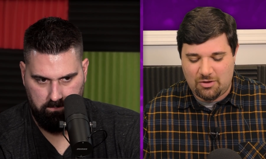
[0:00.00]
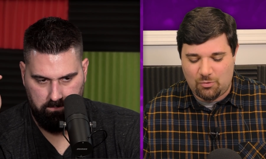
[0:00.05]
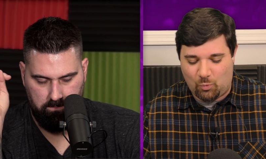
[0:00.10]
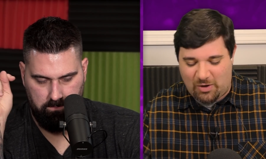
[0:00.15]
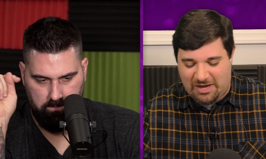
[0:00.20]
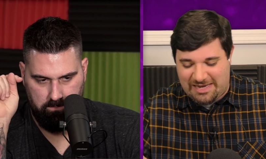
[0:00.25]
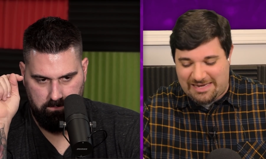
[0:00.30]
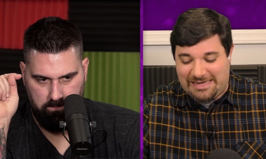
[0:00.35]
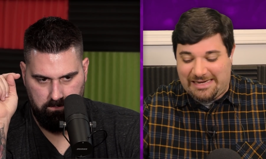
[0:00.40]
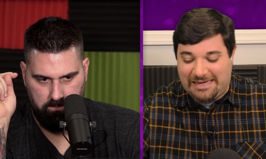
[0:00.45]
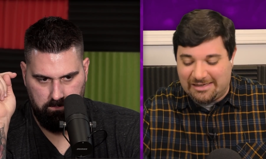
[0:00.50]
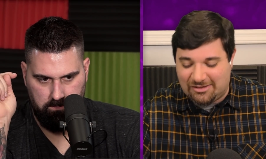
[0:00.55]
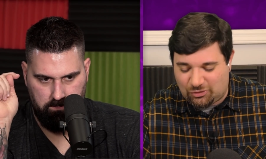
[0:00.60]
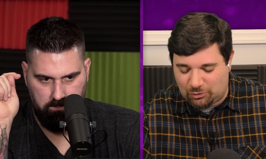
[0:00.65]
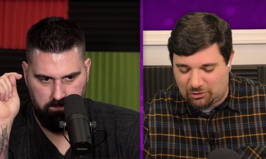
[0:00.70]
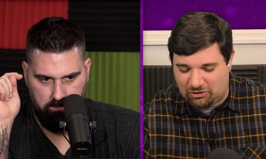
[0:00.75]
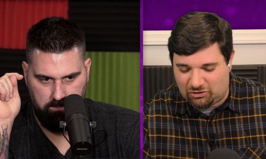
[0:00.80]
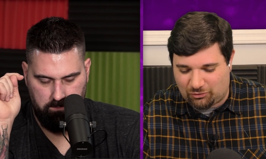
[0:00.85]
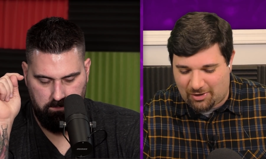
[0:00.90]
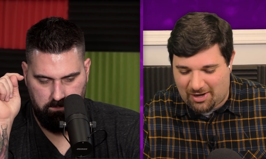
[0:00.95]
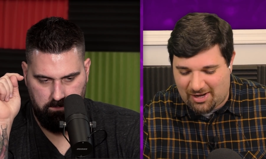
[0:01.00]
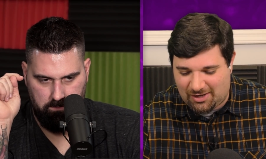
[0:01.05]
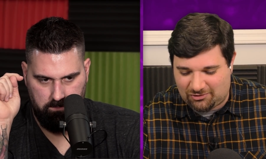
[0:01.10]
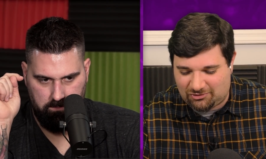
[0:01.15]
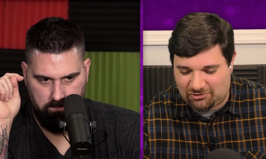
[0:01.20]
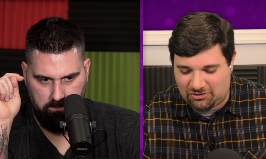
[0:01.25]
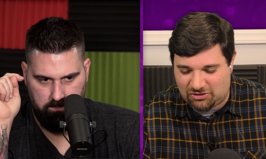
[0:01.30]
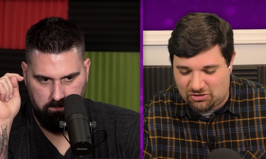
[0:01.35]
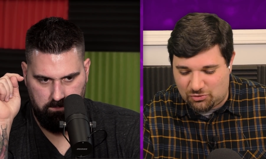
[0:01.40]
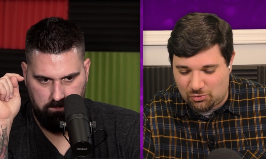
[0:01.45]
Speaker 1: we need to
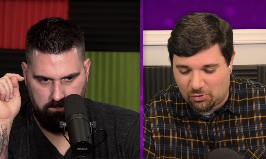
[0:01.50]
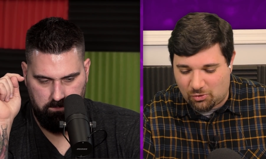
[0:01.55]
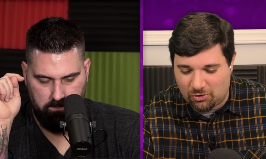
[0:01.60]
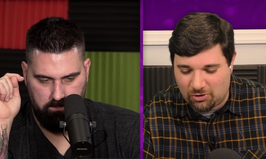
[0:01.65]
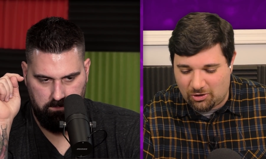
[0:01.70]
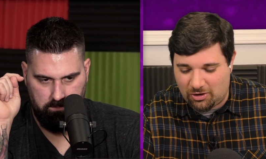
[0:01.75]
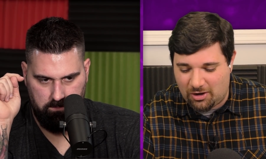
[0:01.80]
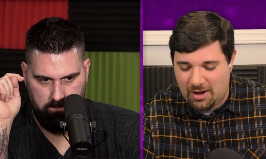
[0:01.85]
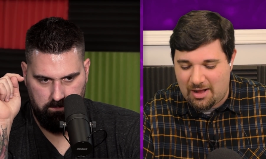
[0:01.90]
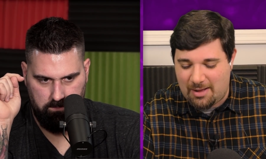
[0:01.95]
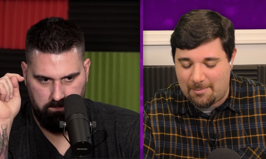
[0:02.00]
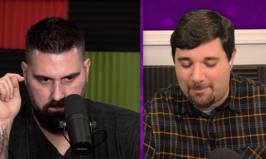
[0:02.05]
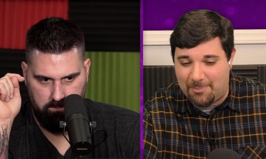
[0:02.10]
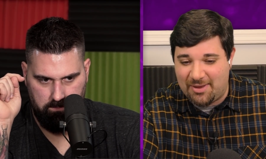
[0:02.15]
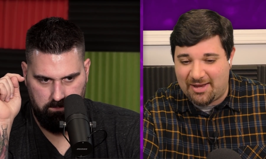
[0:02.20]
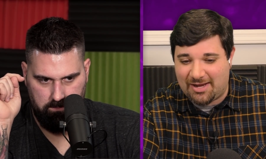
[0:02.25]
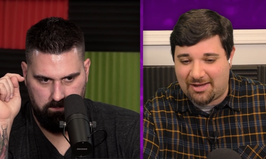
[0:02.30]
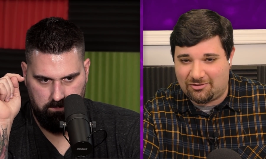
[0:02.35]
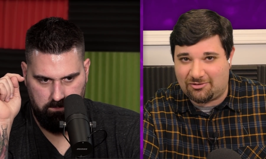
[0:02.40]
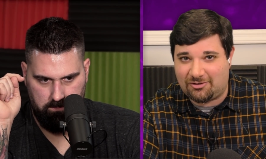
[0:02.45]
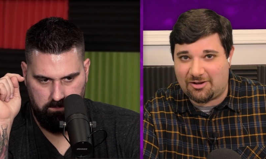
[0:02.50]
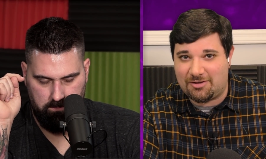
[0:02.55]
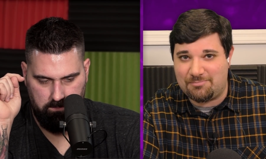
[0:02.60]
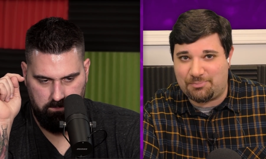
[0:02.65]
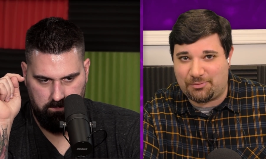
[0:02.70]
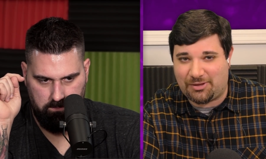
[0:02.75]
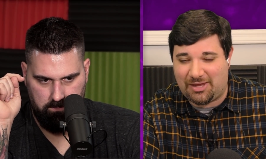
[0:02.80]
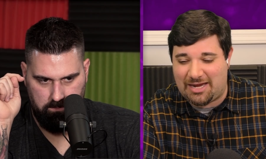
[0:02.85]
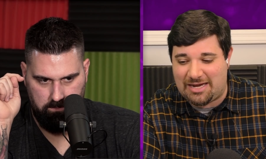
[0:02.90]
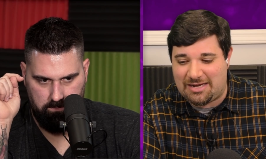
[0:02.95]
address your biggest
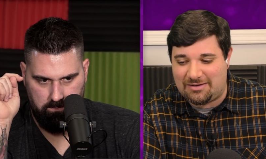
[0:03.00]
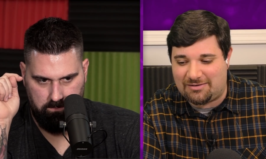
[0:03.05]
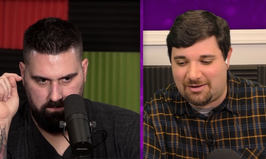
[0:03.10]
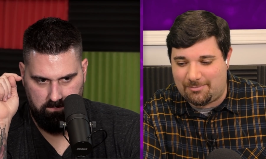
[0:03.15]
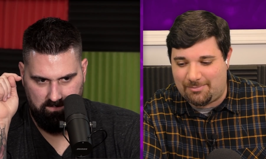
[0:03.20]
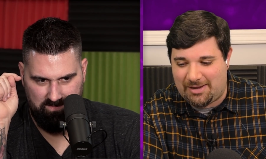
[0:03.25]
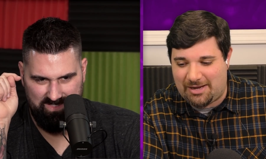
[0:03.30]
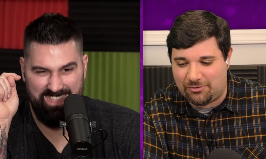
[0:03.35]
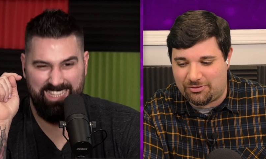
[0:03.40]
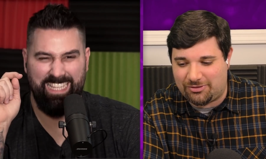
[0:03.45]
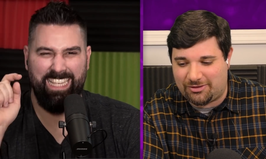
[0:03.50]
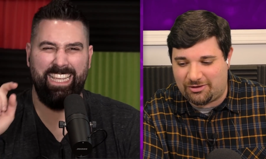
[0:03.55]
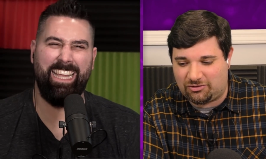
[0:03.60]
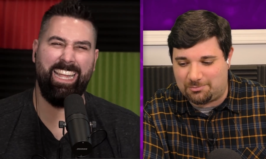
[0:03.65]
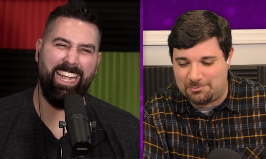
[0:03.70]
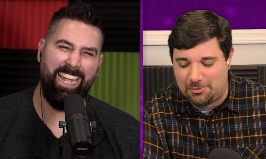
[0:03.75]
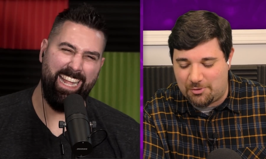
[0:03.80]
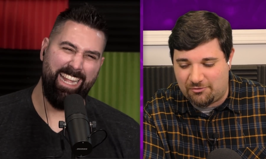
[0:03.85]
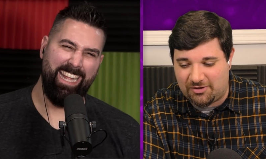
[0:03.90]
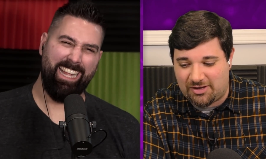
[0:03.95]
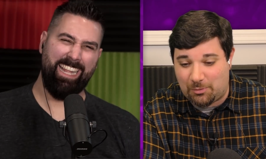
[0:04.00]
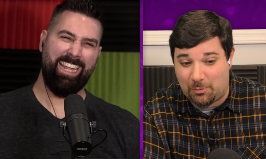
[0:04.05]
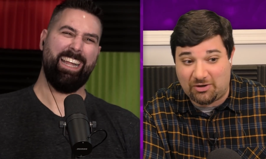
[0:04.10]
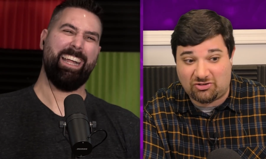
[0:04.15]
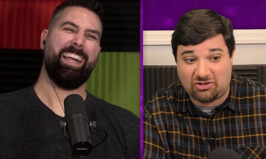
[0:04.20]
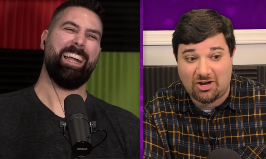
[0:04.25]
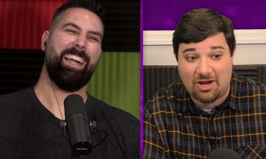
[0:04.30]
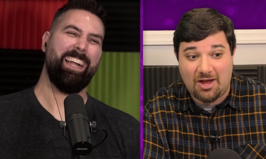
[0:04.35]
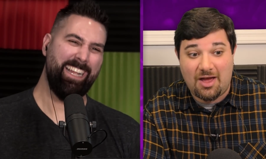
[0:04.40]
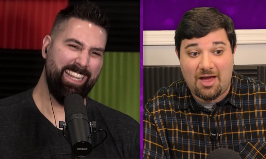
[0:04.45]
complaint about this movie,
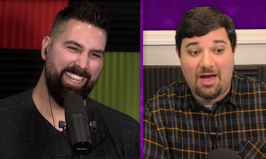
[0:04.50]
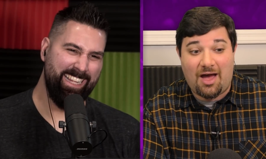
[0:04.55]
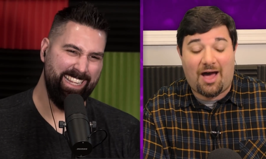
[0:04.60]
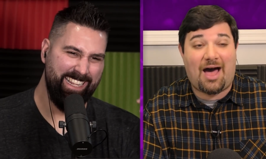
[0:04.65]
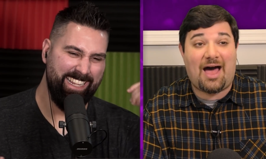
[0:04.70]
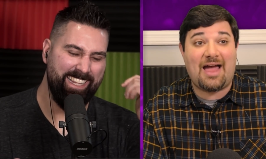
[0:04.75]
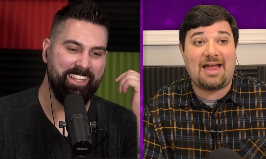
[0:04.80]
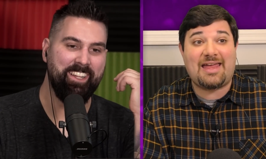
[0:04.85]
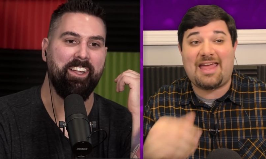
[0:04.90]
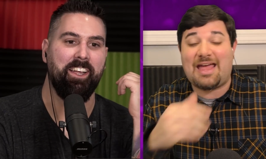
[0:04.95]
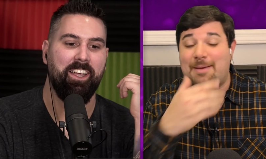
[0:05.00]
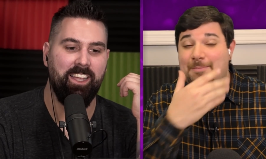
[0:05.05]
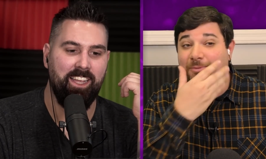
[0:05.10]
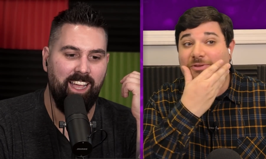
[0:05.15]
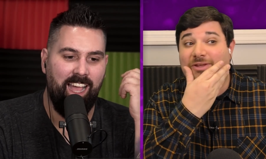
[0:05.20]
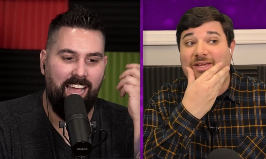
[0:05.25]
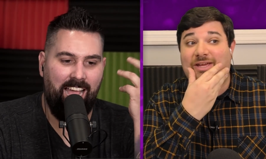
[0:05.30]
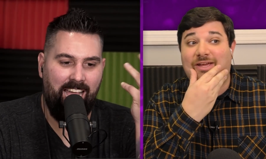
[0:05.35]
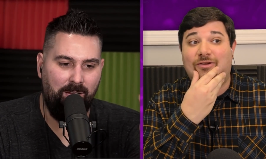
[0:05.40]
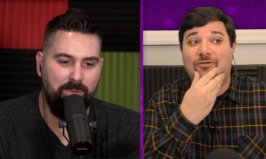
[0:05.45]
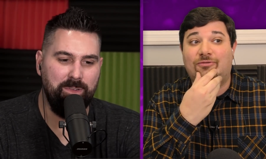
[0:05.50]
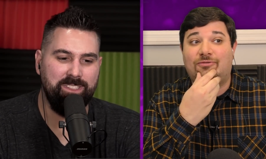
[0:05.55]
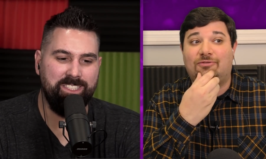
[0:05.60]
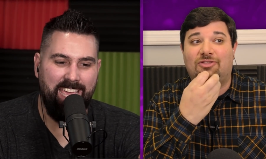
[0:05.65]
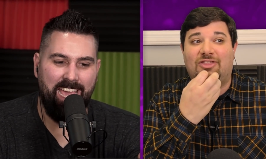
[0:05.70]
which I can't believe I